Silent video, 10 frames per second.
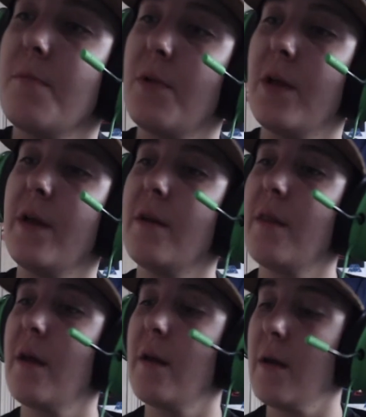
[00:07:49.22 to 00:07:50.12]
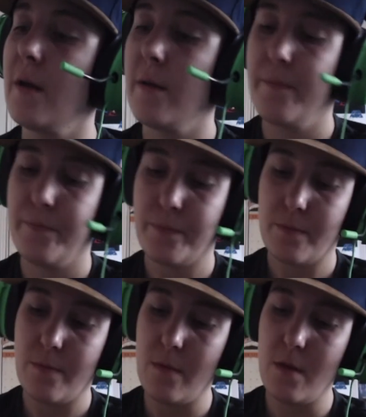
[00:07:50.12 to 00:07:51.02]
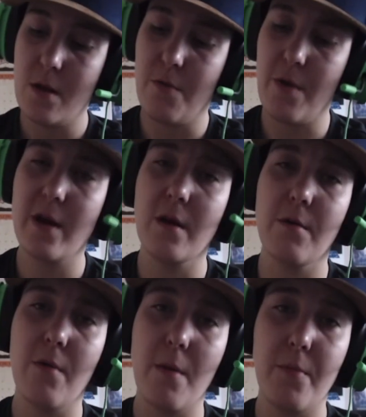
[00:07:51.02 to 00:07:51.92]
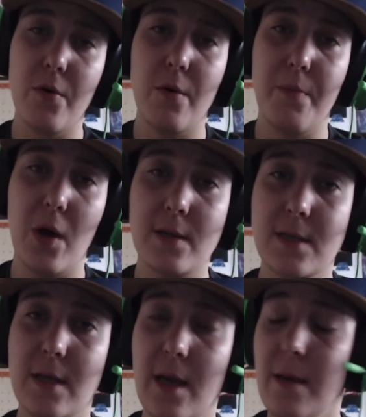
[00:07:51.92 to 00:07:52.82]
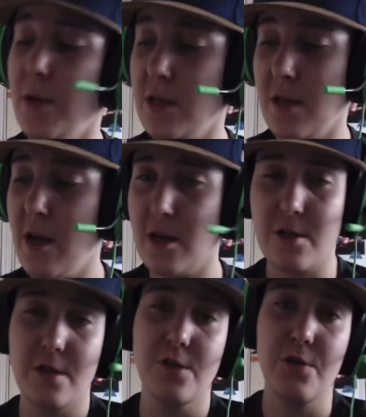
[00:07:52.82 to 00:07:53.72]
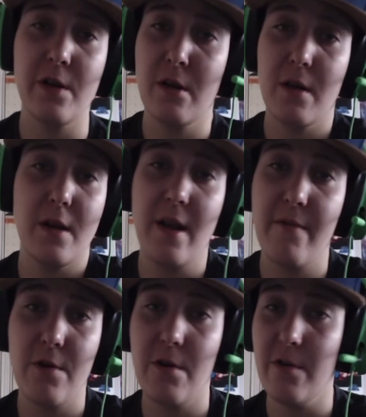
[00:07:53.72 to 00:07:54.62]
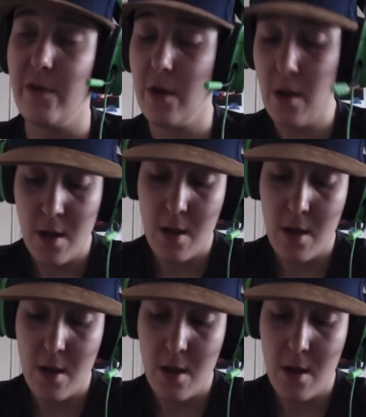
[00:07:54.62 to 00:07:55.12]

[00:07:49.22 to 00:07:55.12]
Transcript: played that Ready to Rumble boxing game, because I actually enjoyed it. Never heard of it.